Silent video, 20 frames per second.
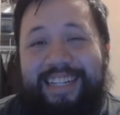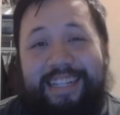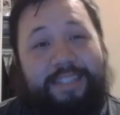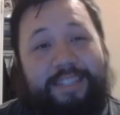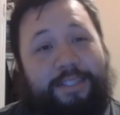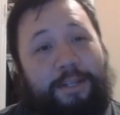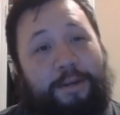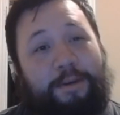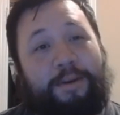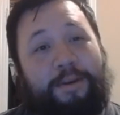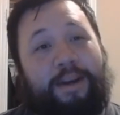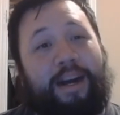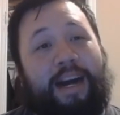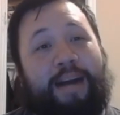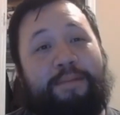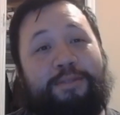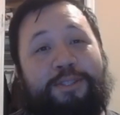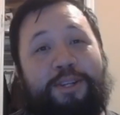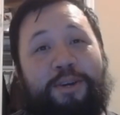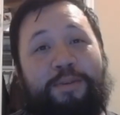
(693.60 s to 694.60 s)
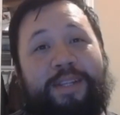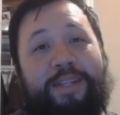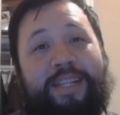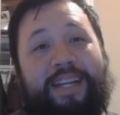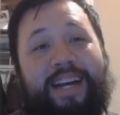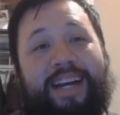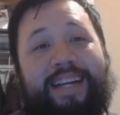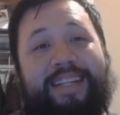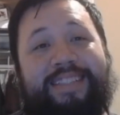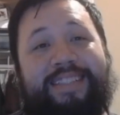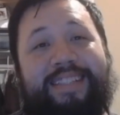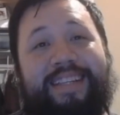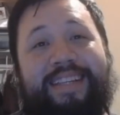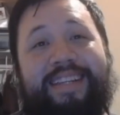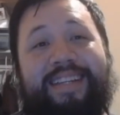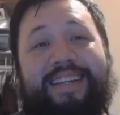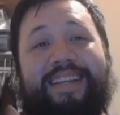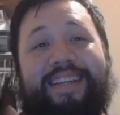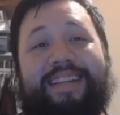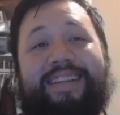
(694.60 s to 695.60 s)
so I'm Joe with the INC.
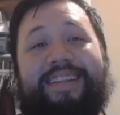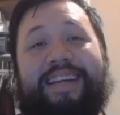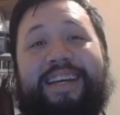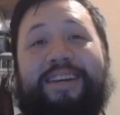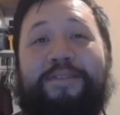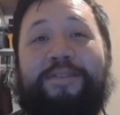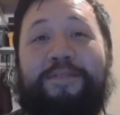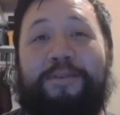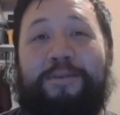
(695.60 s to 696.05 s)
Thank you for